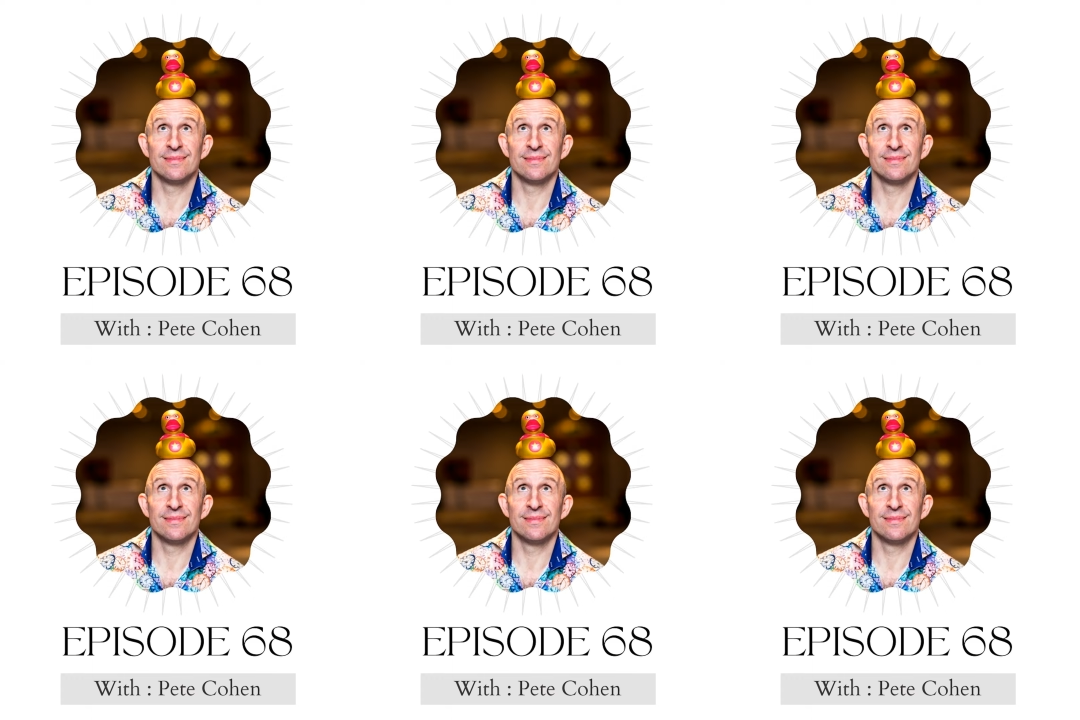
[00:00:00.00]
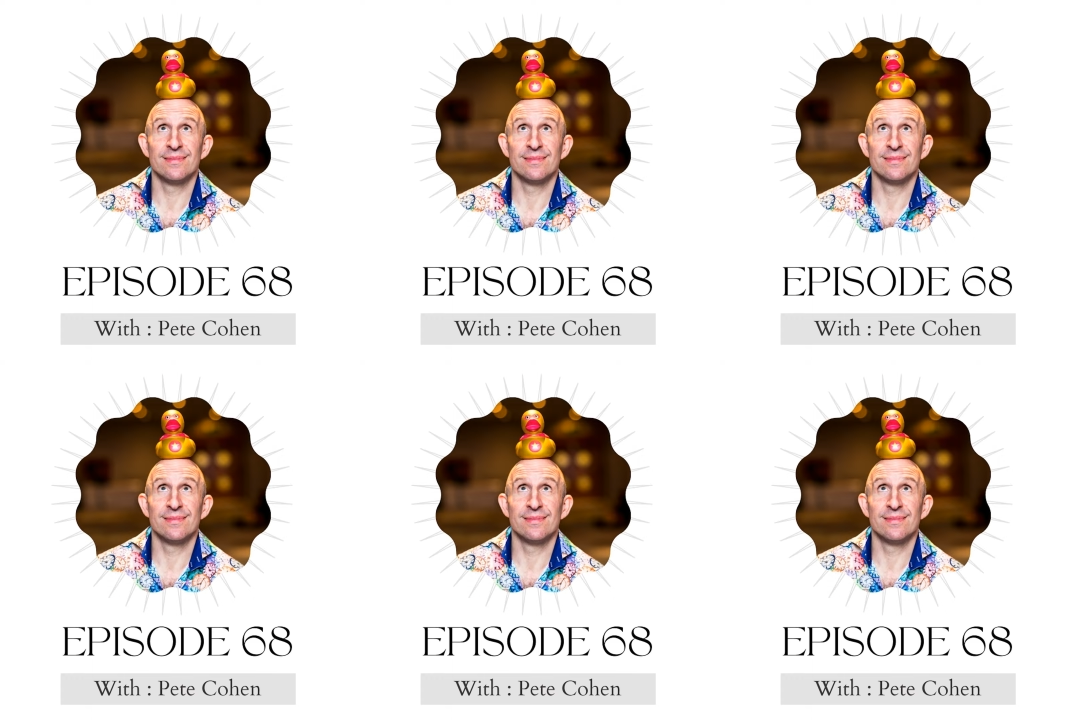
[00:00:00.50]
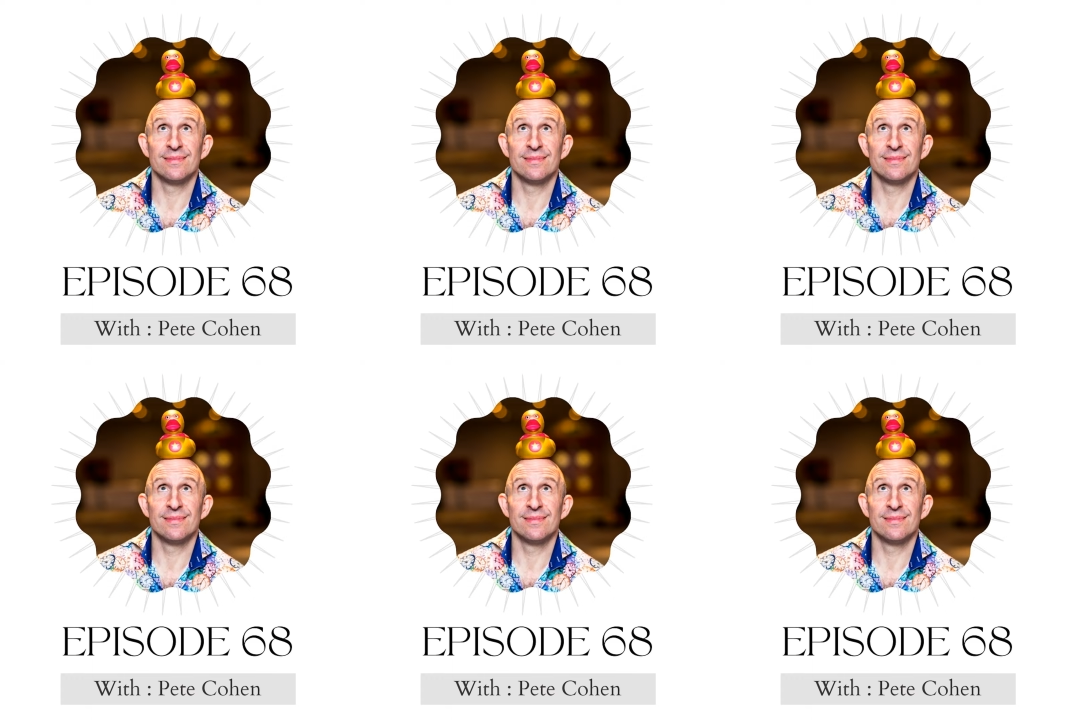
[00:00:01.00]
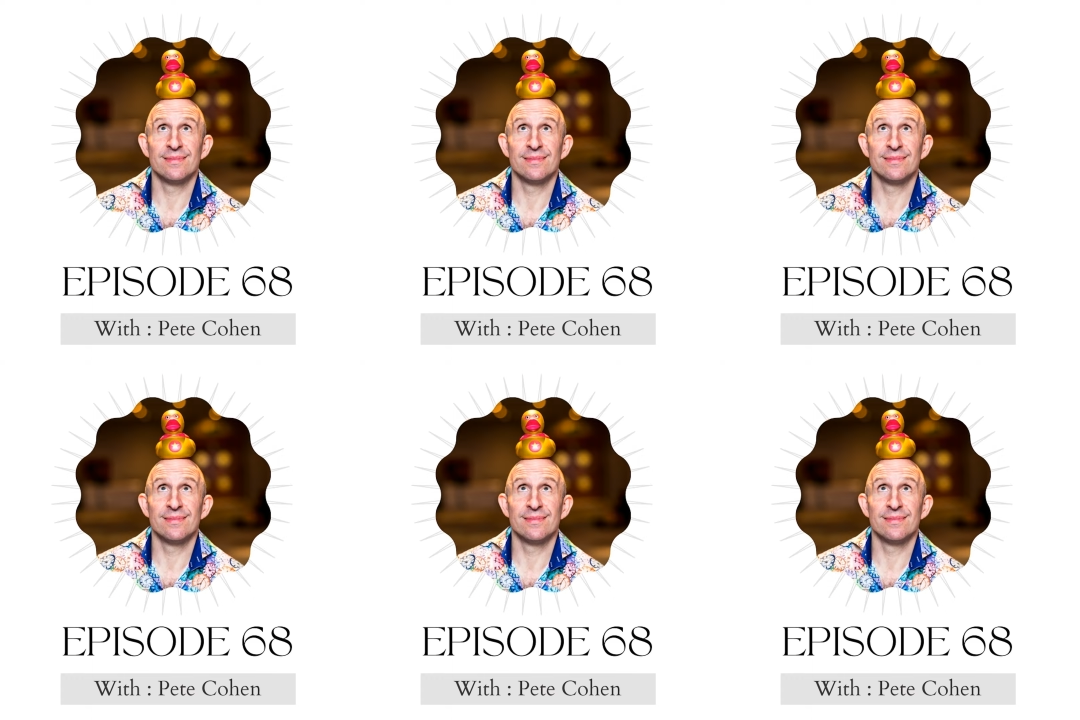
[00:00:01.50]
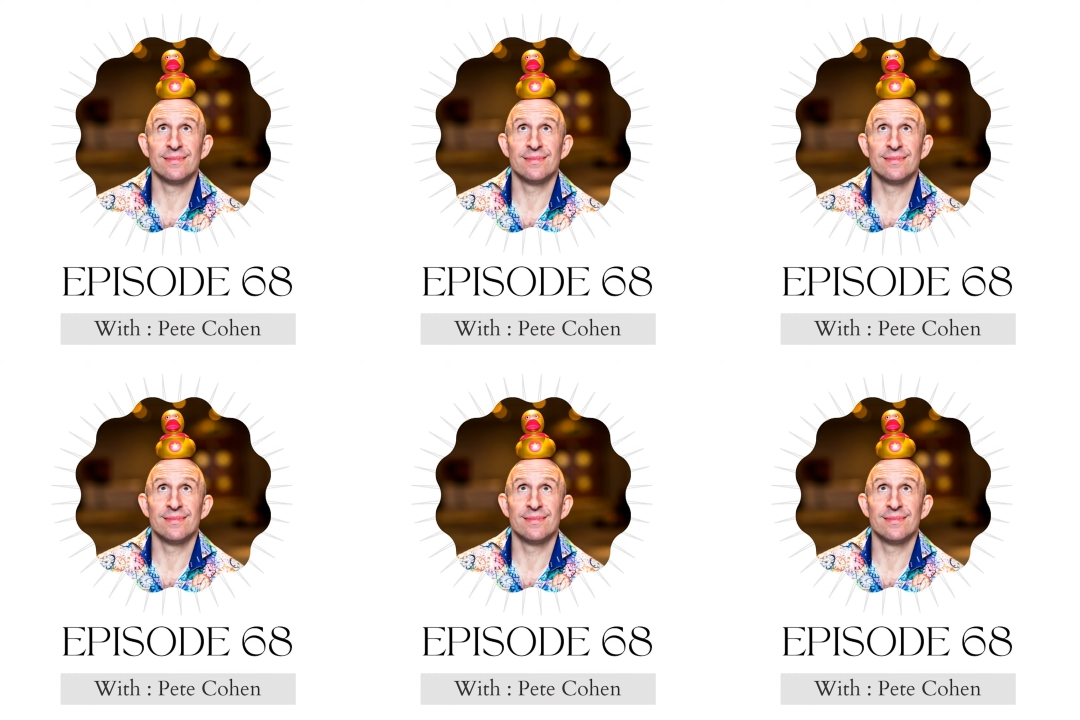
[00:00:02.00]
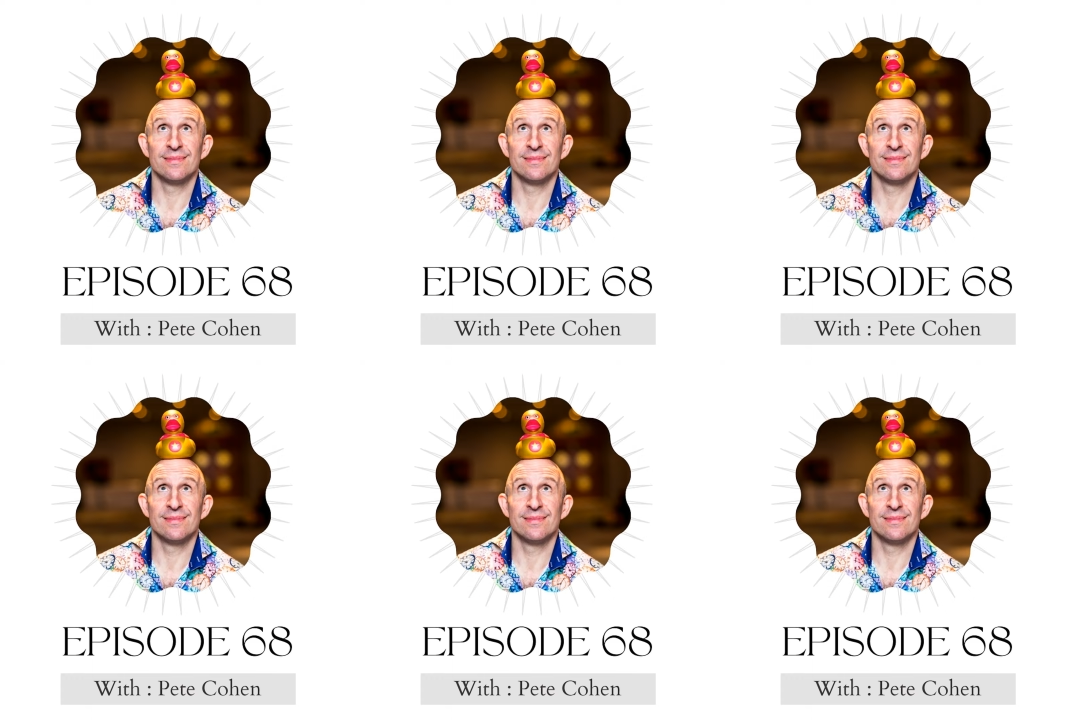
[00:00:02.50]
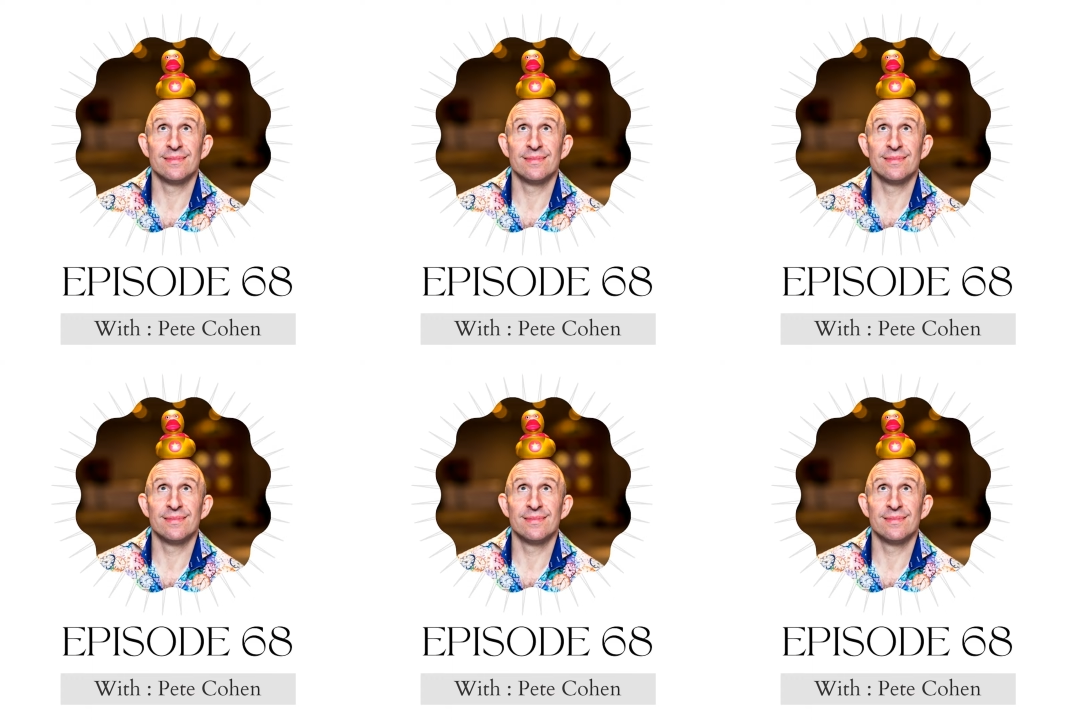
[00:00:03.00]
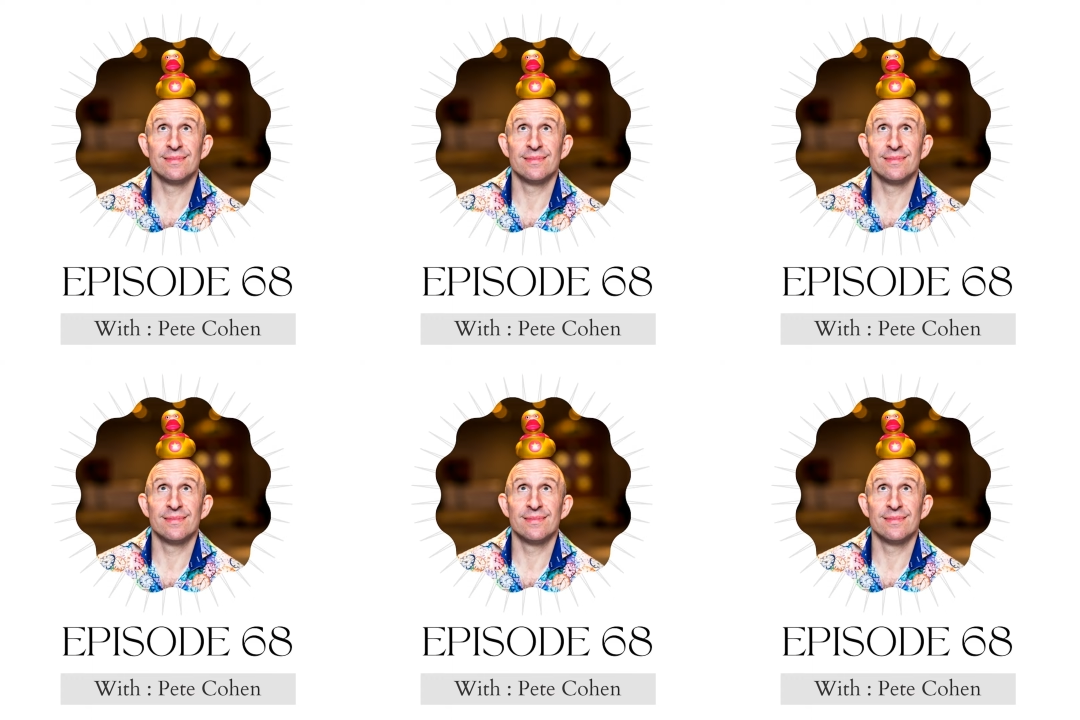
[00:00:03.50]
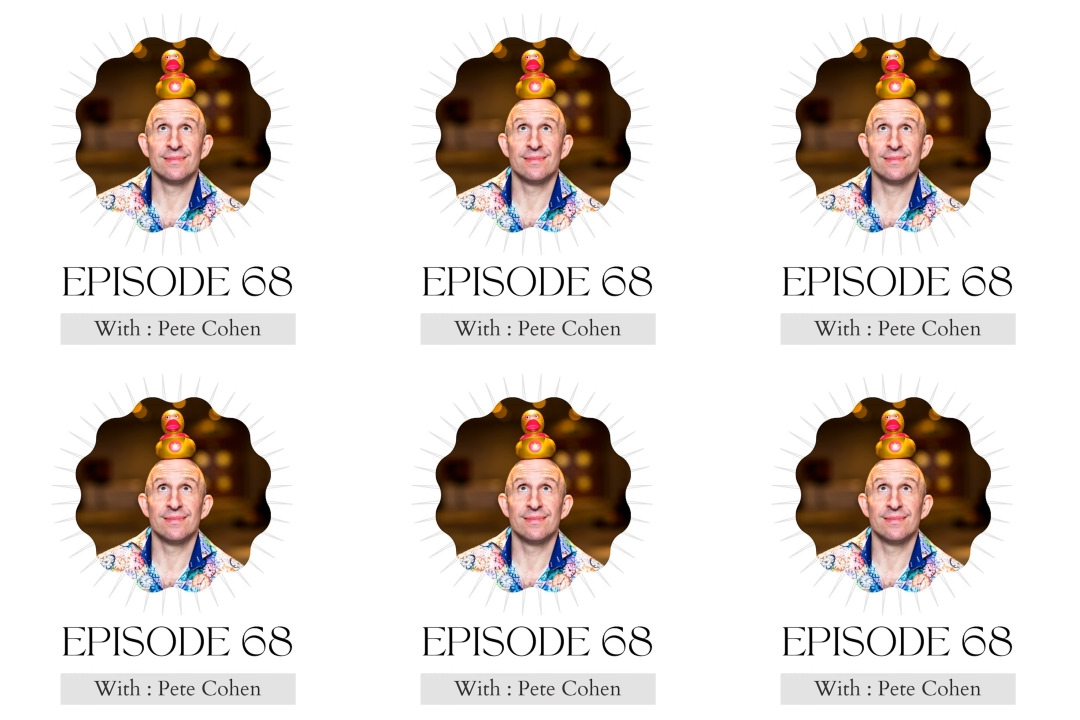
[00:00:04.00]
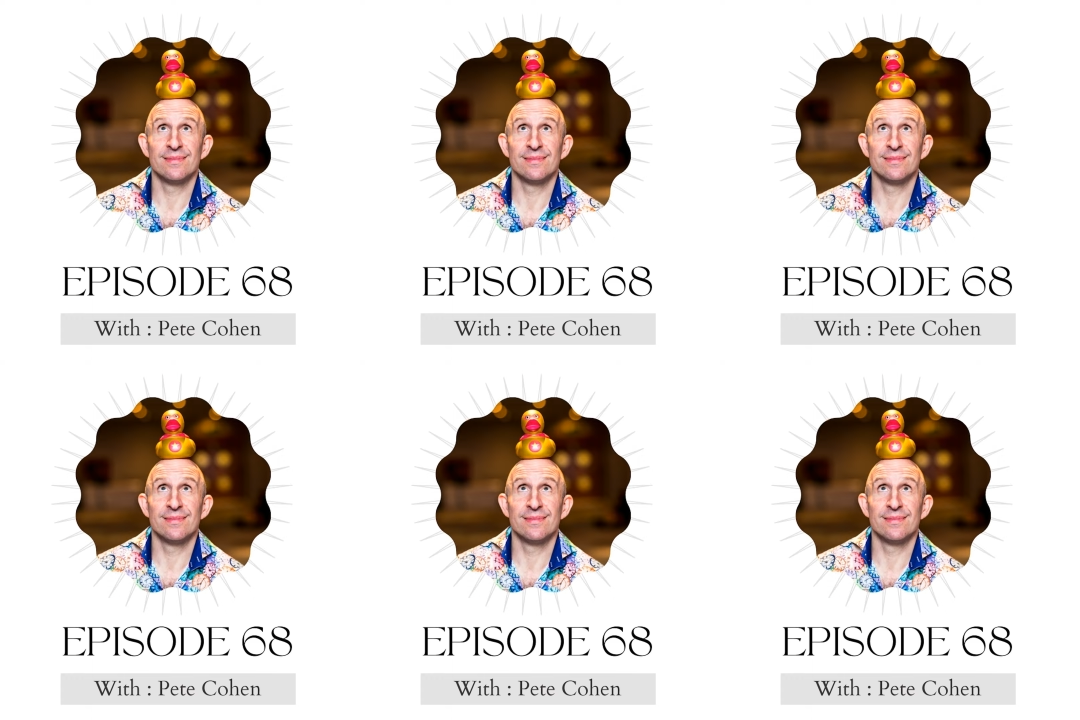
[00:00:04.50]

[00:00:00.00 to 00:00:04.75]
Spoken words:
This is a still picture; no speech is visible.